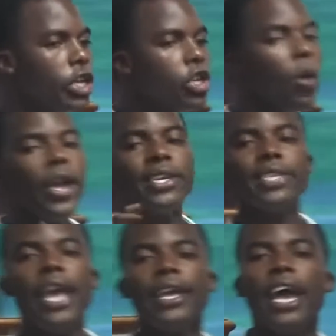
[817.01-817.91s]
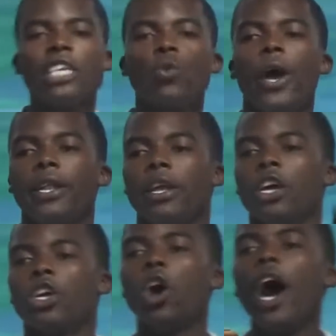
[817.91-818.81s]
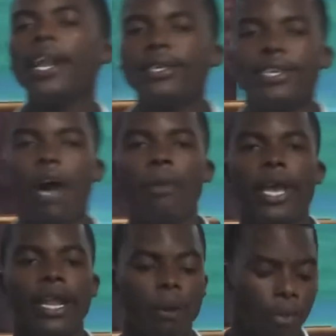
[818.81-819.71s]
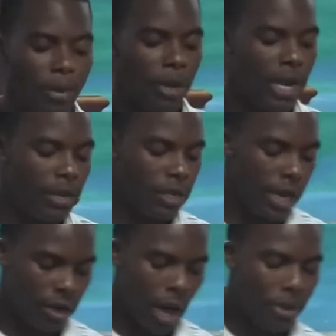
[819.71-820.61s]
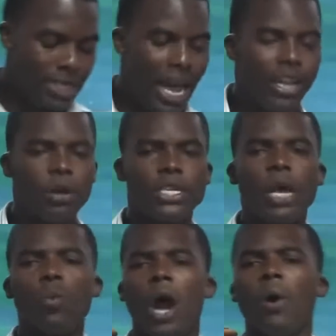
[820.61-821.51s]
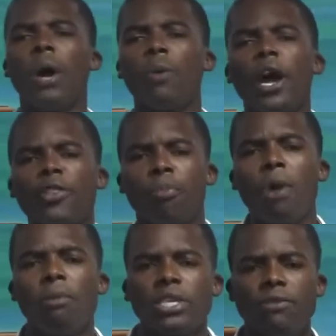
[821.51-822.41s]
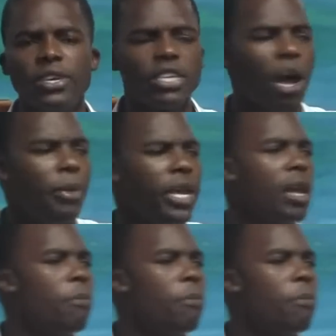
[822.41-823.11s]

So he is saying, guess what? God is coming, and the people in coming down, they were saying, where, where are the promise of his coming?